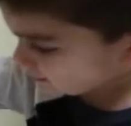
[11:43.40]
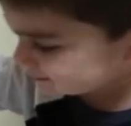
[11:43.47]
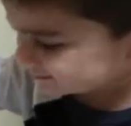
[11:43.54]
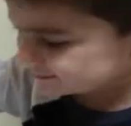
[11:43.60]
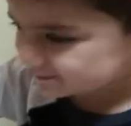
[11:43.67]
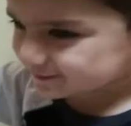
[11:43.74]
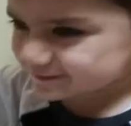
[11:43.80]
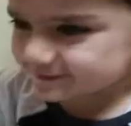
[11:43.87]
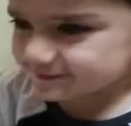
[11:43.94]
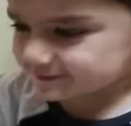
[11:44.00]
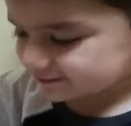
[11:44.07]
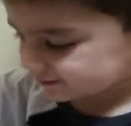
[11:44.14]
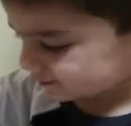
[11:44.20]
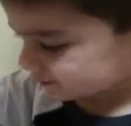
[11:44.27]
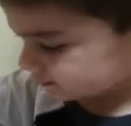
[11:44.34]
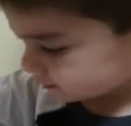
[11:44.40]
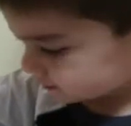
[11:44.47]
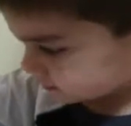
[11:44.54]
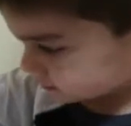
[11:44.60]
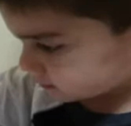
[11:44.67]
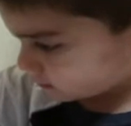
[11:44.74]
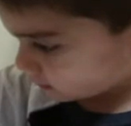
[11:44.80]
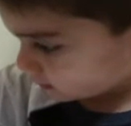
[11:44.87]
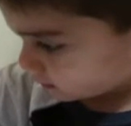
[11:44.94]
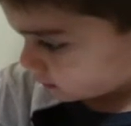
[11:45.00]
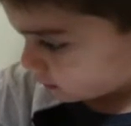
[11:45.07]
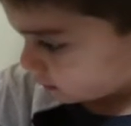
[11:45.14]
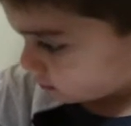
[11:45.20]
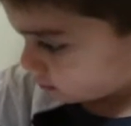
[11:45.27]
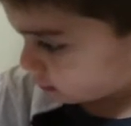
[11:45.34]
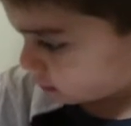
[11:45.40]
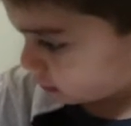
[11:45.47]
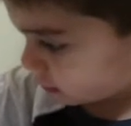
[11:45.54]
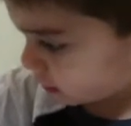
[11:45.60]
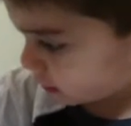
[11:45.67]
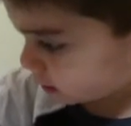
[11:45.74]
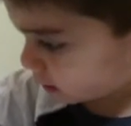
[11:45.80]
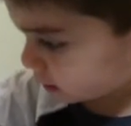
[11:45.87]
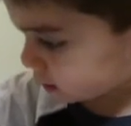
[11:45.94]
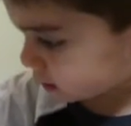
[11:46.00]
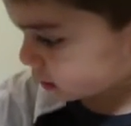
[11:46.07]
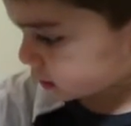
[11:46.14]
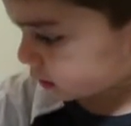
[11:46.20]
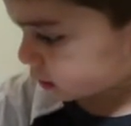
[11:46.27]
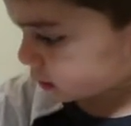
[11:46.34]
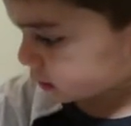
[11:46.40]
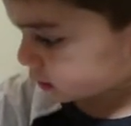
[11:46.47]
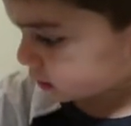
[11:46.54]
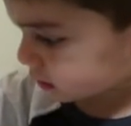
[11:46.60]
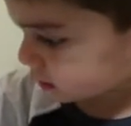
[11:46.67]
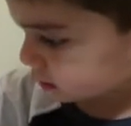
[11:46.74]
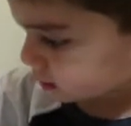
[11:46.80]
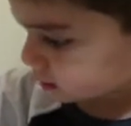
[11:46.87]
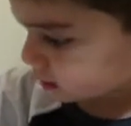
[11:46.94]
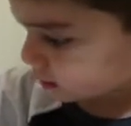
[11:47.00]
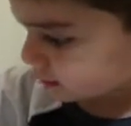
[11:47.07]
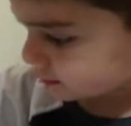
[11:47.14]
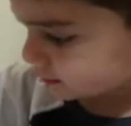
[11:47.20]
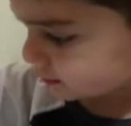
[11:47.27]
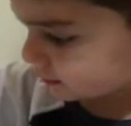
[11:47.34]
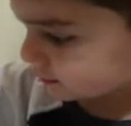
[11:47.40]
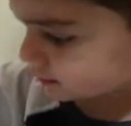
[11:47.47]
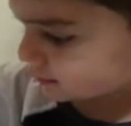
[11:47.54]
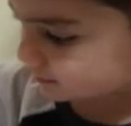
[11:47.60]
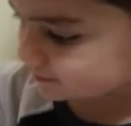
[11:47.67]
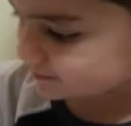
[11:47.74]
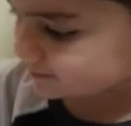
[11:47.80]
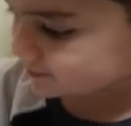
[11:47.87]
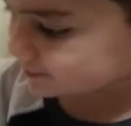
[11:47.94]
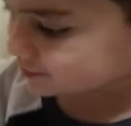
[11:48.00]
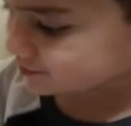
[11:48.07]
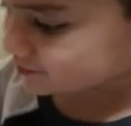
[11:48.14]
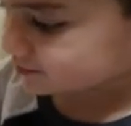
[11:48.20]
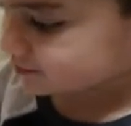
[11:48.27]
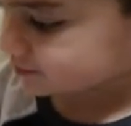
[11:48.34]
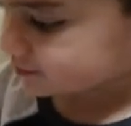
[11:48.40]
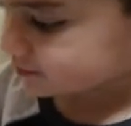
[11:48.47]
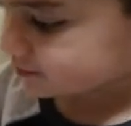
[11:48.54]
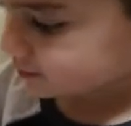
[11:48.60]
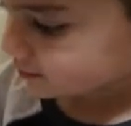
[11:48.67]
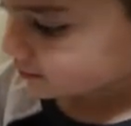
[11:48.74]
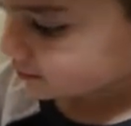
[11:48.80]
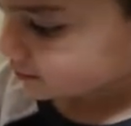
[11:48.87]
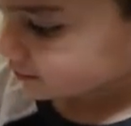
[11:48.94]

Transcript: Can I have some? It's hot. Is it hot? Mm-hmm. Okay, be careful. Can I